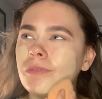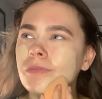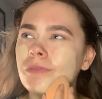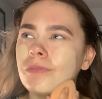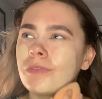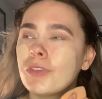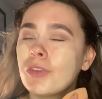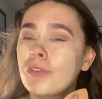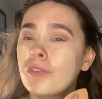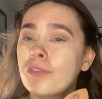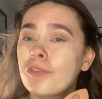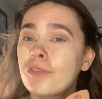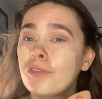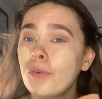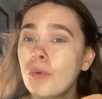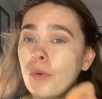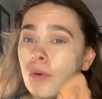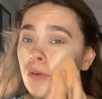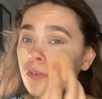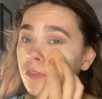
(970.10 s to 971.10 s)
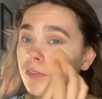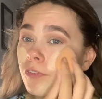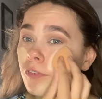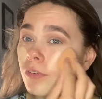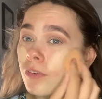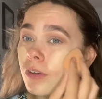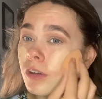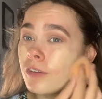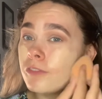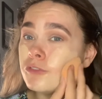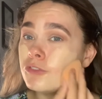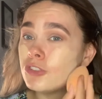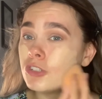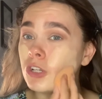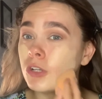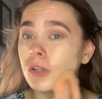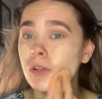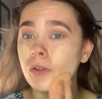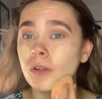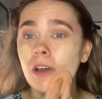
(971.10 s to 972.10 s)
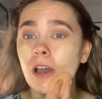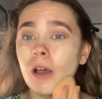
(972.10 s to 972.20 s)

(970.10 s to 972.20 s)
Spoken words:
the 4th of June.